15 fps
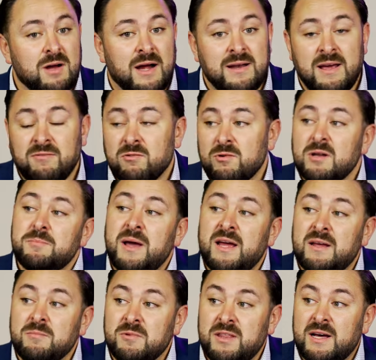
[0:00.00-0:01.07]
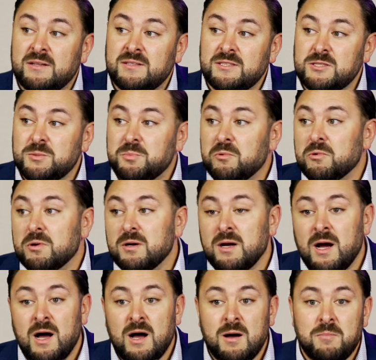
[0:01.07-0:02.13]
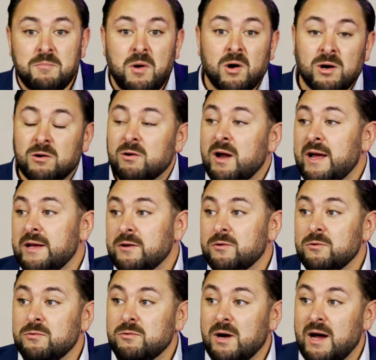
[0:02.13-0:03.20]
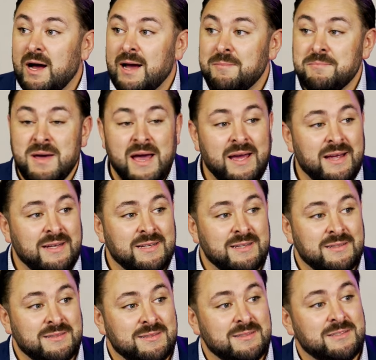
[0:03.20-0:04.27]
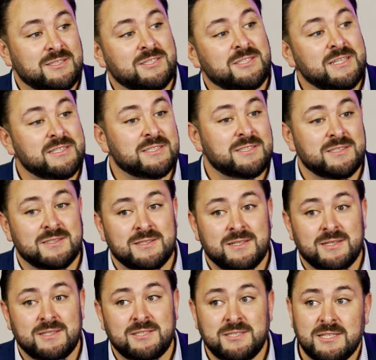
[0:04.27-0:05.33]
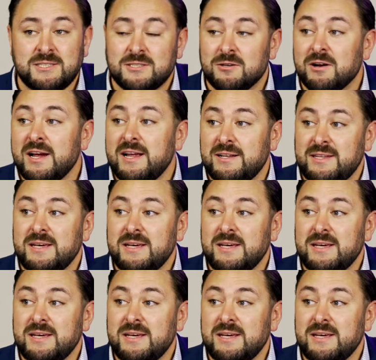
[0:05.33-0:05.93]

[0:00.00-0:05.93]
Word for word: I never would have met him without this sport. Exactly. Uh, Mark Ray, who I met in the sixth, uh, sixth grade,